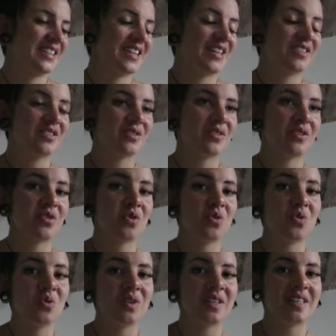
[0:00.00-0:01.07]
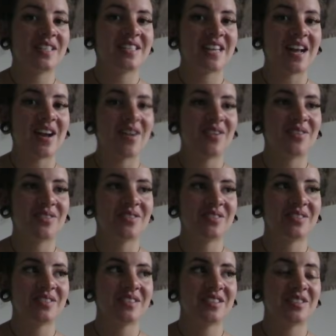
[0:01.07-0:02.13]
It's going to cool it down.
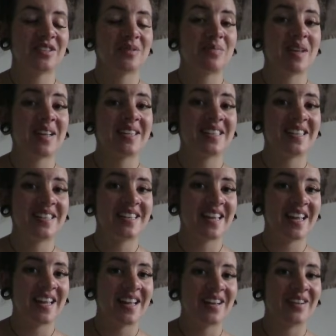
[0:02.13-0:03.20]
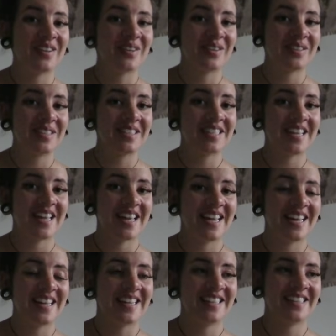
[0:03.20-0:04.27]
It's going to make today a good
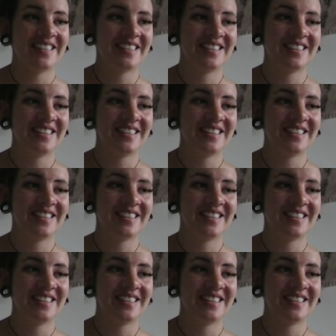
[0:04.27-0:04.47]
day.